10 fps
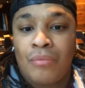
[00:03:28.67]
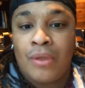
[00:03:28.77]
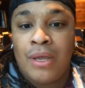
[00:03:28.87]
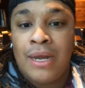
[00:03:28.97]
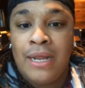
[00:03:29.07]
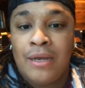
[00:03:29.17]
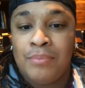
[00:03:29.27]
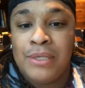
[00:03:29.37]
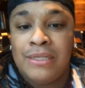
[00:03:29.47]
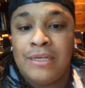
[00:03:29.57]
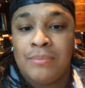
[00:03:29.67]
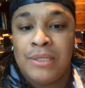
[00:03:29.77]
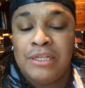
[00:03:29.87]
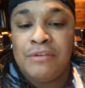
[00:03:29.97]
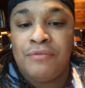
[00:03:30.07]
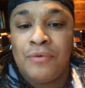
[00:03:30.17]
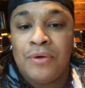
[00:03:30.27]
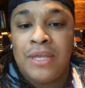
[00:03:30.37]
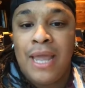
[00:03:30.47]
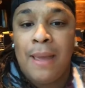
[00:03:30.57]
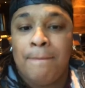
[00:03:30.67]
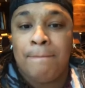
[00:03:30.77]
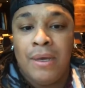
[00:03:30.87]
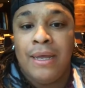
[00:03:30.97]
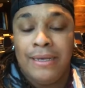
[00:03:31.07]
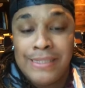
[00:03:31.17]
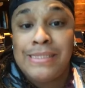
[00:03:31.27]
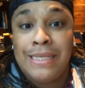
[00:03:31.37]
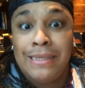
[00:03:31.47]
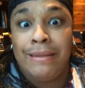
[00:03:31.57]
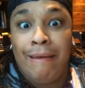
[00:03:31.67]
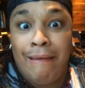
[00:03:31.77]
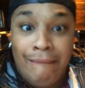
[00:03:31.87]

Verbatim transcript: it ain't completely, completely full yet, but it's getting there.